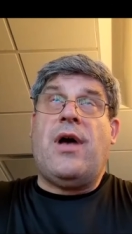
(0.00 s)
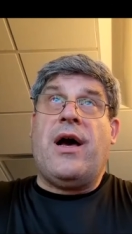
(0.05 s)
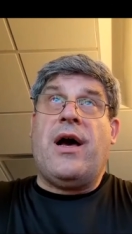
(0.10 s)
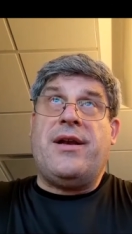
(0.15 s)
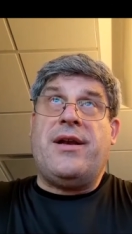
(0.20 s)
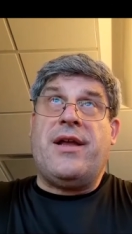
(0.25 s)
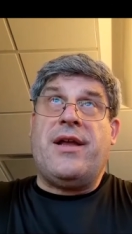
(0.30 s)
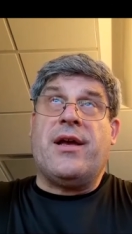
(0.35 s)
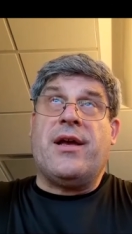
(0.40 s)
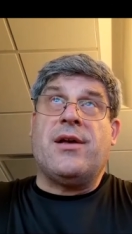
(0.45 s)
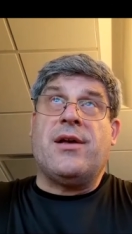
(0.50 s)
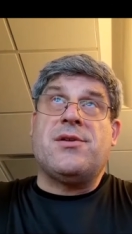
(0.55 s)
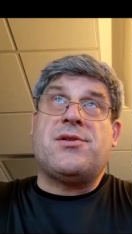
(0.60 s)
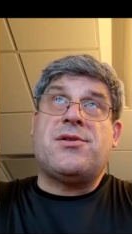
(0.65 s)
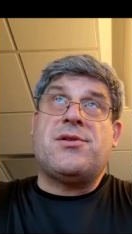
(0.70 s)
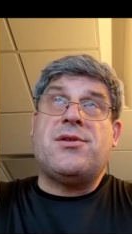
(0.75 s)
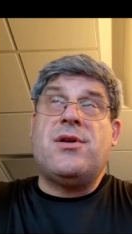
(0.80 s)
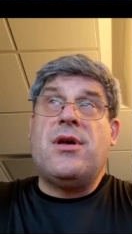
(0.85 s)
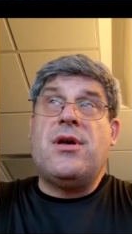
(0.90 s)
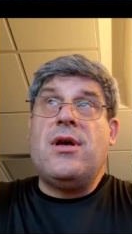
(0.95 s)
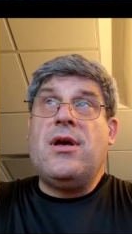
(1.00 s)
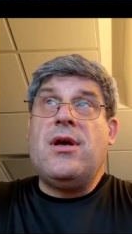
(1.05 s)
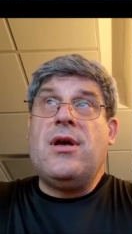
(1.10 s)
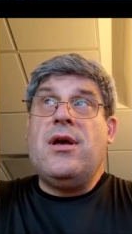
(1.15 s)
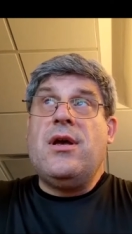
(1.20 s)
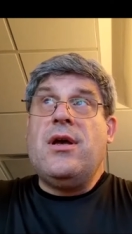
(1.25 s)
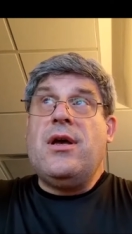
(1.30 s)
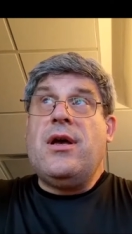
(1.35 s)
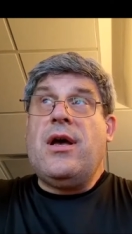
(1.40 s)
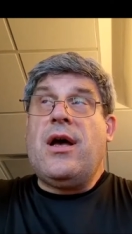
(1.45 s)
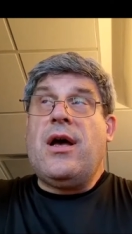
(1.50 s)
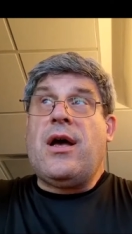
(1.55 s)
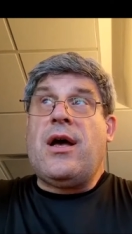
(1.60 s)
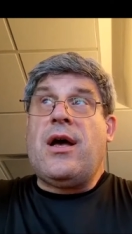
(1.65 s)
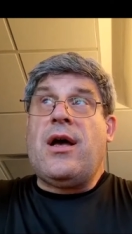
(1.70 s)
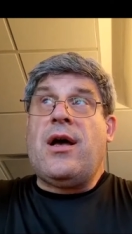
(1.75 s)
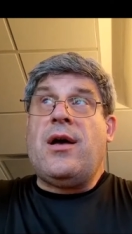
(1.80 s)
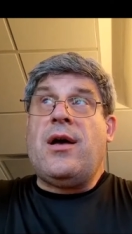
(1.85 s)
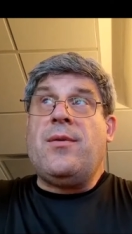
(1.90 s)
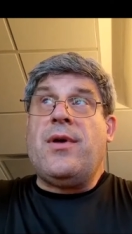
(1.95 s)
ideas
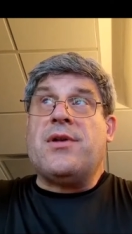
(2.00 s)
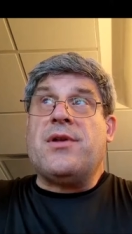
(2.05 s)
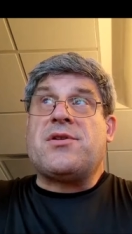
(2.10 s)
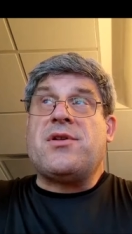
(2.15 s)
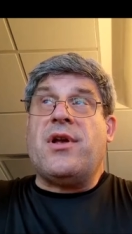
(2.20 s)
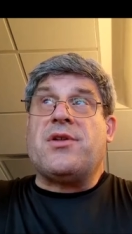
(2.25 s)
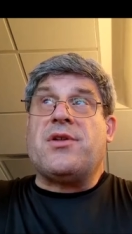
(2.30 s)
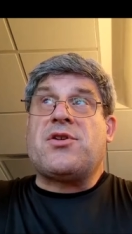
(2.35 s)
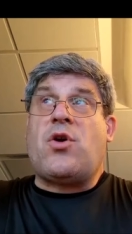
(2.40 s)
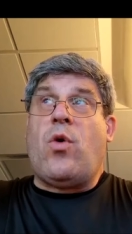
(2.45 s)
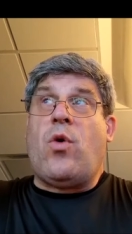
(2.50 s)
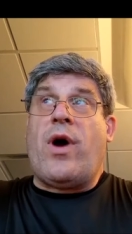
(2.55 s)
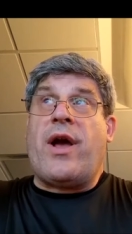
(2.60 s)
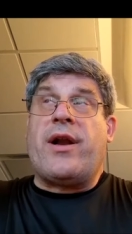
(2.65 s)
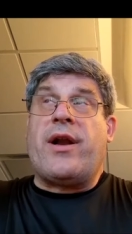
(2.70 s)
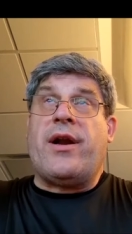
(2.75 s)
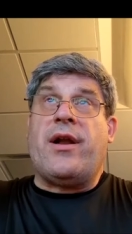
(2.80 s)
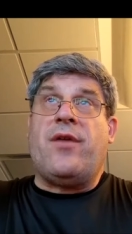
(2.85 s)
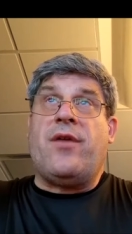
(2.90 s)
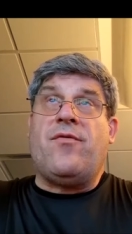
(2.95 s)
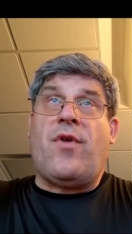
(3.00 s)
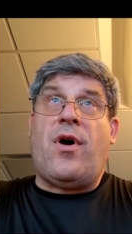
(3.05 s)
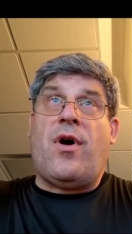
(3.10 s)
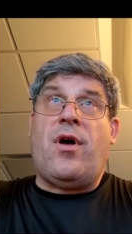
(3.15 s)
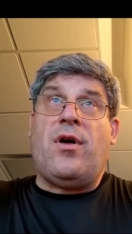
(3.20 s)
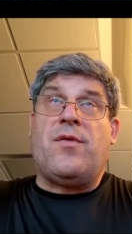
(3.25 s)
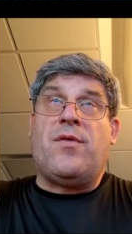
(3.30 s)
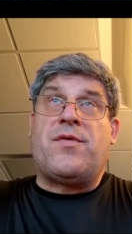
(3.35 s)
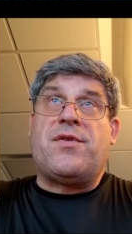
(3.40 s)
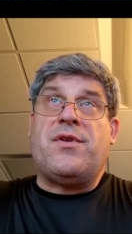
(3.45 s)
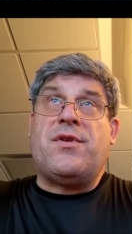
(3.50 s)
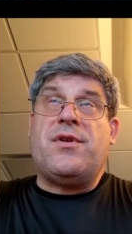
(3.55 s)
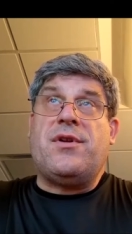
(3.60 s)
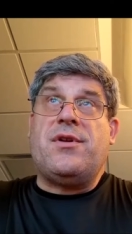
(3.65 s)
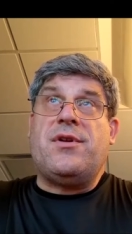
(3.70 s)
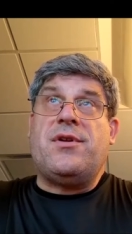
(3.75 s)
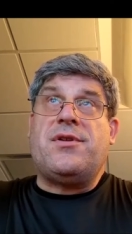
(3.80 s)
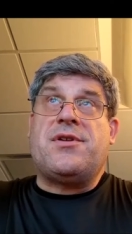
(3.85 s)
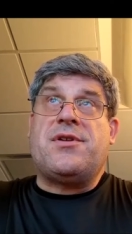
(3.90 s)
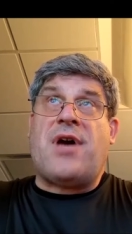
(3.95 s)
uh, it's it's quite an involved
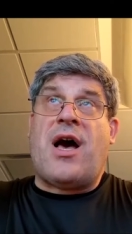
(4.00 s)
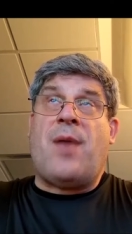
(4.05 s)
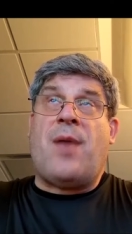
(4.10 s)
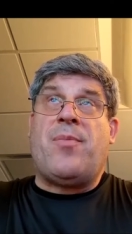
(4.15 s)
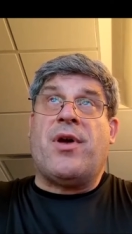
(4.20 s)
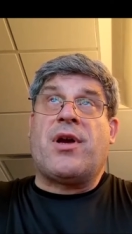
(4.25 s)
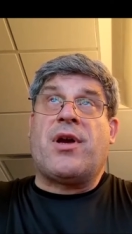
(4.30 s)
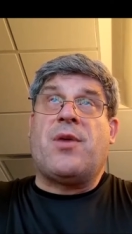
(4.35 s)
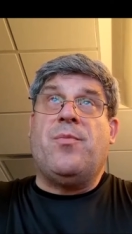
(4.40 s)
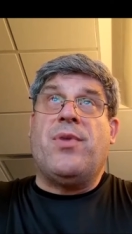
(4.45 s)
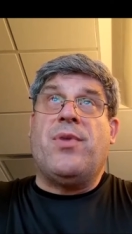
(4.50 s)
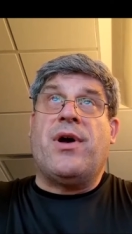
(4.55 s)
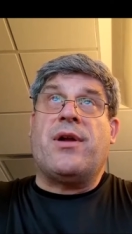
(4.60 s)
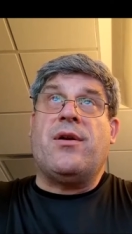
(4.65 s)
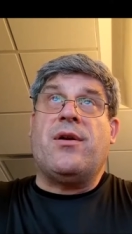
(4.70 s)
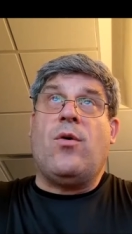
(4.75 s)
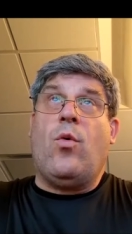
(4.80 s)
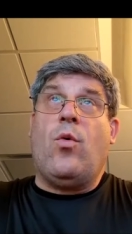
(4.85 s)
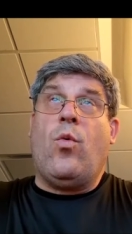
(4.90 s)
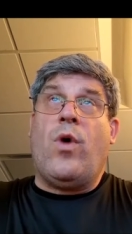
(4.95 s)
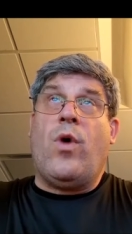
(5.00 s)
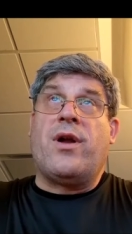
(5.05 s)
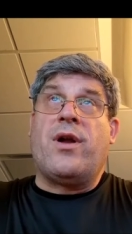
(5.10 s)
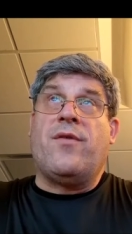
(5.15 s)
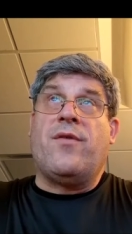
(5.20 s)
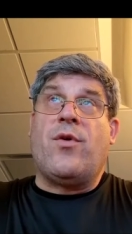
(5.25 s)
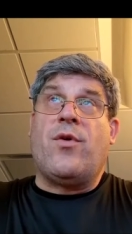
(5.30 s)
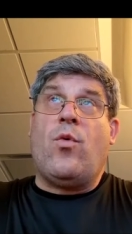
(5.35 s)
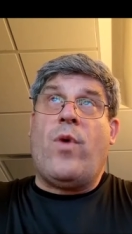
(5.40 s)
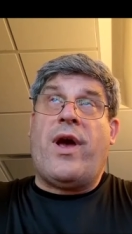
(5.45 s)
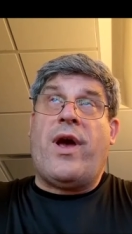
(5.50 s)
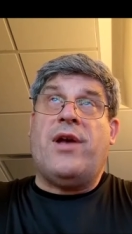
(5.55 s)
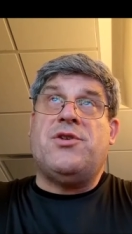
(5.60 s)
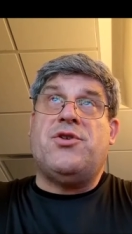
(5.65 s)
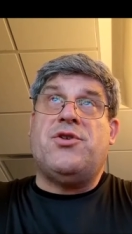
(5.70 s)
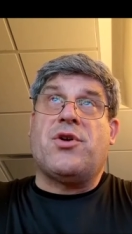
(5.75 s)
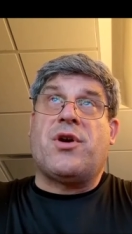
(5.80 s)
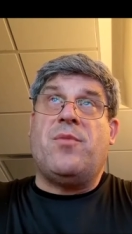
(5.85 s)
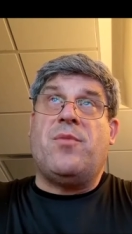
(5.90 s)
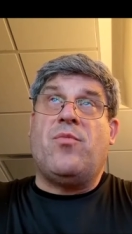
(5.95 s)
topic, but one of the
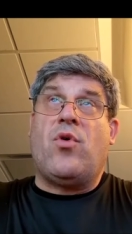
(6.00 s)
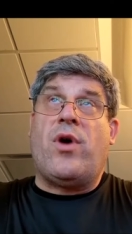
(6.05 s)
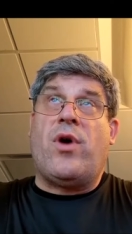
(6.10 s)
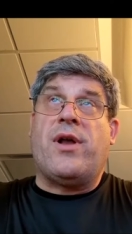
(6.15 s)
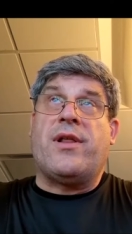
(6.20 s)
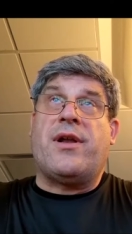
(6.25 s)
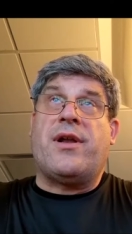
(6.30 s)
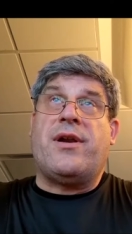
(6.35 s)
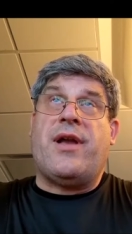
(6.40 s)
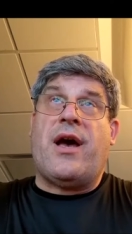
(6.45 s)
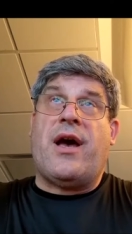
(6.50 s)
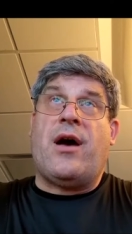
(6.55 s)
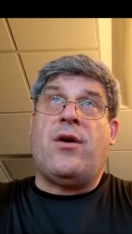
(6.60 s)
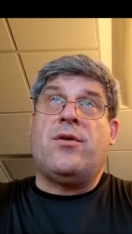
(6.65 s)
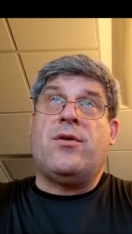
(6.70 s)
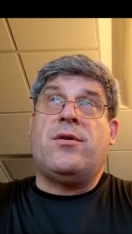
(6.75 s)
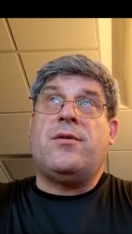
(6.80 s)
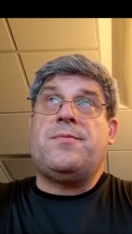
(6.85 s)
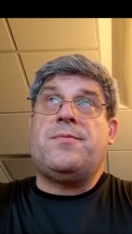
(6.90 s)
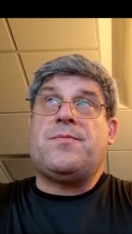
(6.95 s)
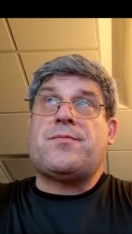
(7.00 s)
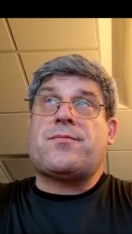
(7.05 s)
ways you can boil it down